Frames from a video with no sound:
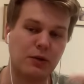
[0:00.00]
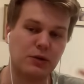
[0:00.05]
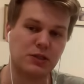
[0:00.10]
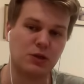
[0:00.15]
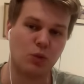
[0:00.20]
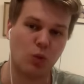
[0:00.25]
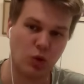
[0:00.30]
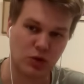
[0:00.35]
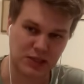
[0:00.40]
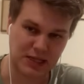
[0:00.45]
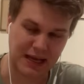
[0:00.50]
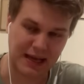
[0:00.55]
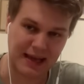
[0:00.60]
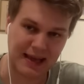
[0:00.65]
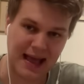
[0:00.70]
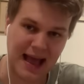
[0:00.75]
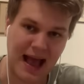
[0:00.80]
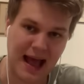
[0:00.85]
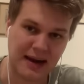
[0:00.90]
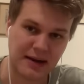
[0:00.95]
as it was in
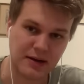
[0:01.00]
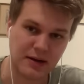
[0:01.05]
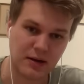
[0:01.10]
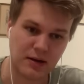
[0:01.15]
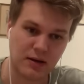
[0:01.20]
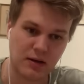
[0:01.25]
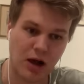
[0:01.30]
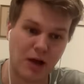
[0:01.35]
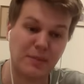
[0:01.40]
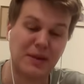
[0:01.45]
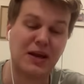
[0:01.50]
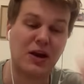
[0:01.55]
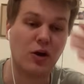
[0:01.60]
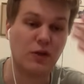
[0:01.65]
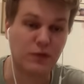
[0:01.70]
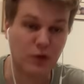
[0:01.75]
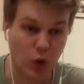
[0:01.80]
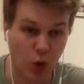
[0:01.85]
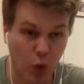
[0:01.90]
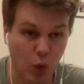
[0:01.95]
Canada. I mean,
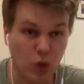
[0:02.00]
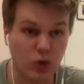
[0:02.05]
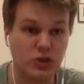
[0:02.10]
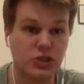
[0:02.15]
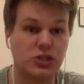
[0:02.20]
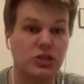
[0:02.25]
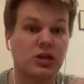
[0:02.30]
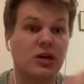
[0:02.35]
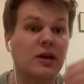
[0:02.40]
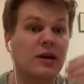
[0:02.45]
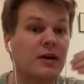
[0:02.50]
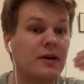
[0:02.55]
of course,